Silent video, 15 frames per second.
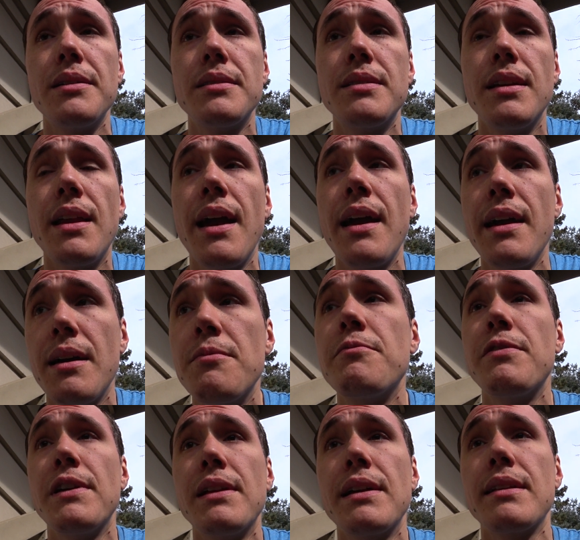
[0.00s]
today I'm
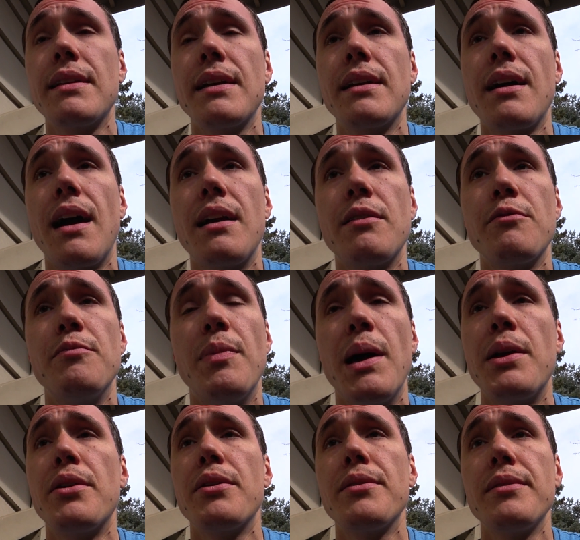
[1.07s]
feeling like kind of
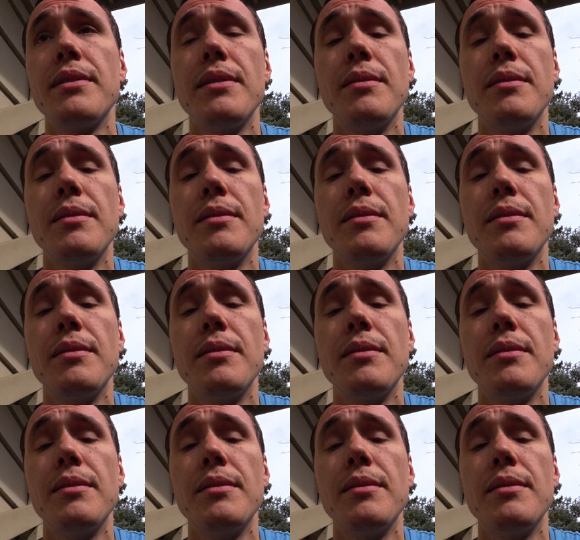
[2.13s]
better.